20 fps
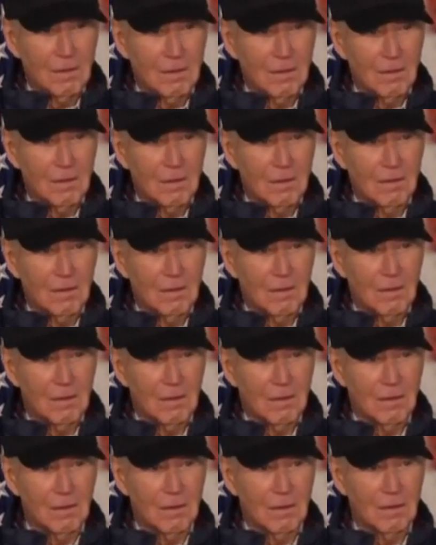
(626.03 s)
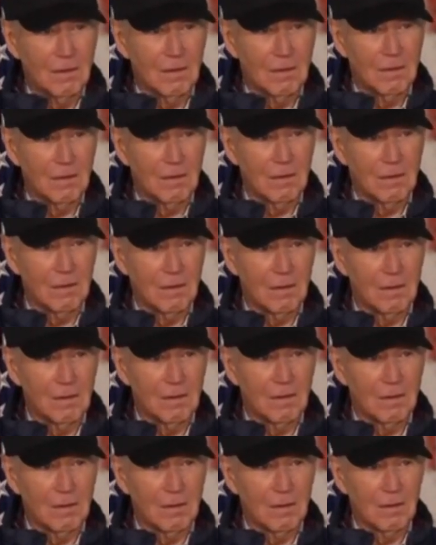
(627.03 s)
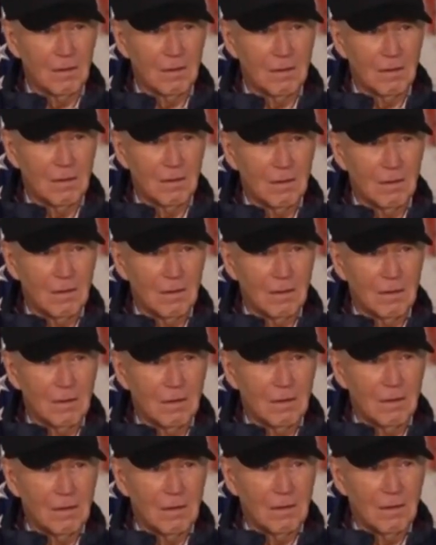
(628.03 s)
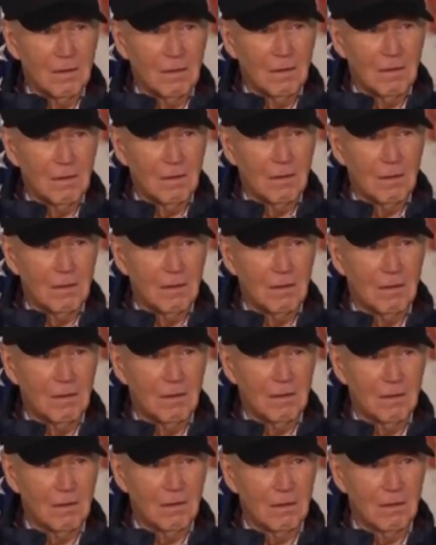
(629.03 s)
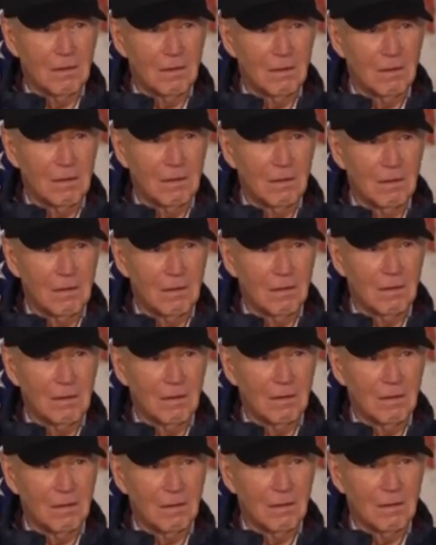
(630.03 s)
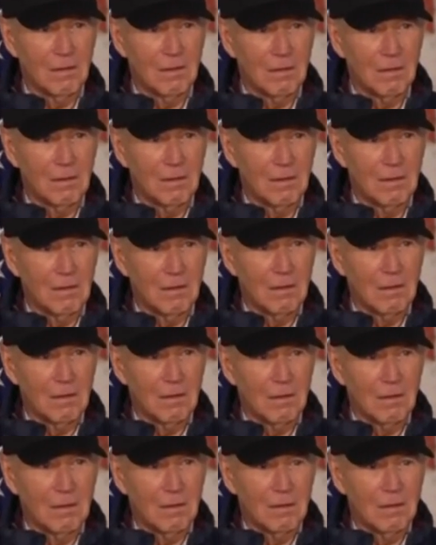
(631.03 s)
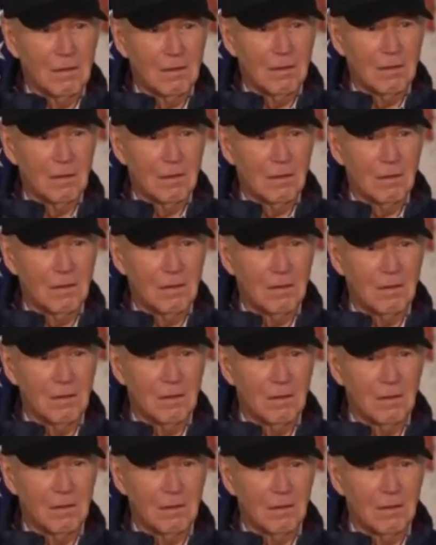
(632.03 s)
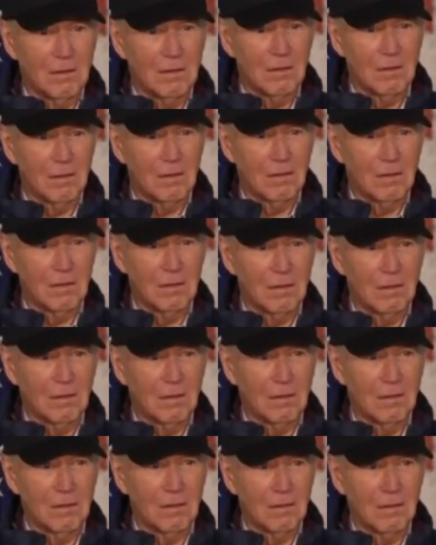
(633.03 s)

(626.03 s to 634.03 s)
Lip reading: No words are spoken by the person on screen.